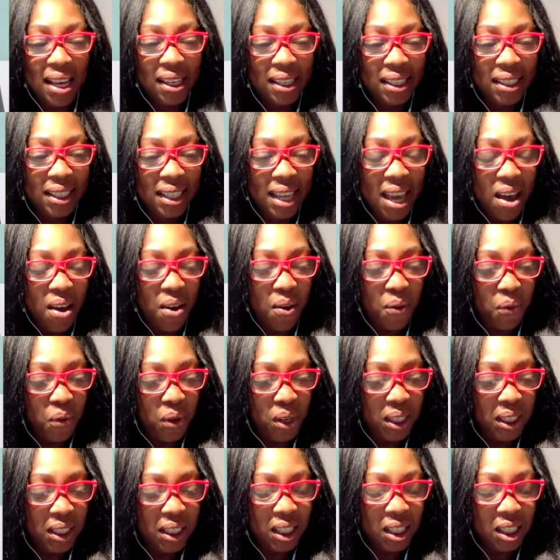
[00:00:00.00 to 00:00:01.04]
So for
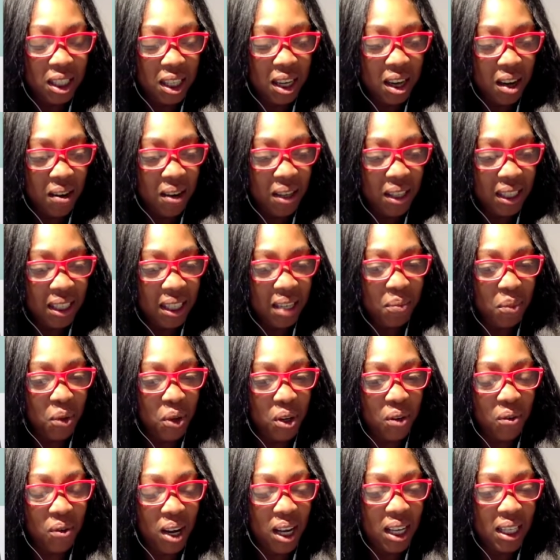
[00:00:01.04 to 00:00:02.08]
the Sagittarius, Sun, Moon,
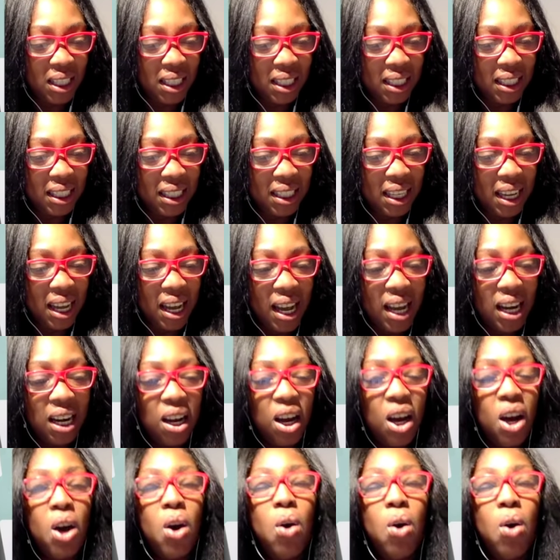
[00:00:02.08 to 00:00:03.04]
and Rising sign,